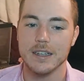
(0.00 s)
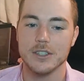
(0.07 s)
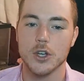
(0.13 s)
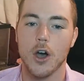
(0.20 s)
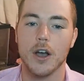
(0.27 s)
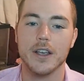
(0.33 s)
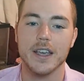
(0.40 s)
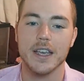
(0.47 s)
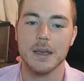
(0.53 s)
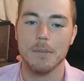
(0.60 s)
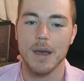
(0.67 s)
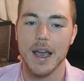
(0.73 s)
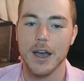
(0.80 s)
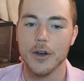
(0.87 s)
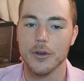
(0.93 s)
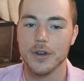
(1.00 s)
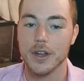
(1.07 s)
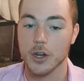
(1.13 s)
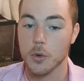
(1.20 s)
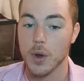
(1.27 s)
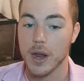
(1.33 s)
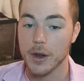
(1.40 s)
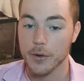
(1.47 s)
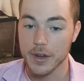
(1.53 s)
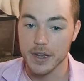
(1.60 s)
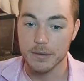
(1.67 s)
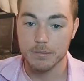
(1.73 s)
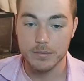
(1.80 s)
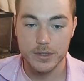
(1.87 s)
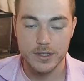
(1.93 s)
talking about
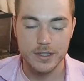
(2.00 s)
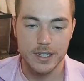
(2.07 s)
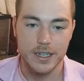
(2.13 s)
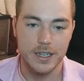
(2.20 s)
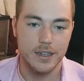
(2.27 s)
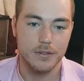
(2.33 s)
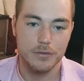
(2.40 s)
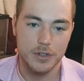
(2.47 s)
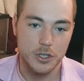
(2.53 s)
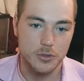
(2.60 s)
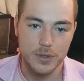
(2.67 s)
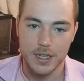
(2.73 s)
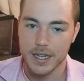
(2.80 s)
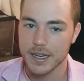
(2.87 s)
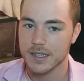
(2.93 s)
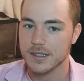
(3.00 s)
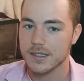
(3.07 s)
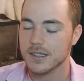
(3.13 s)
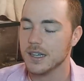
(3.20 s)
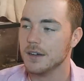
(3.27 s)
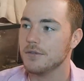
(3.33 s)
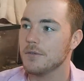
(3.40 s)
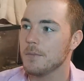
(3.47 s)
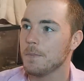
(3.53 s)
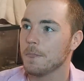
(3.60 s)
aquariums and fish-related stuff.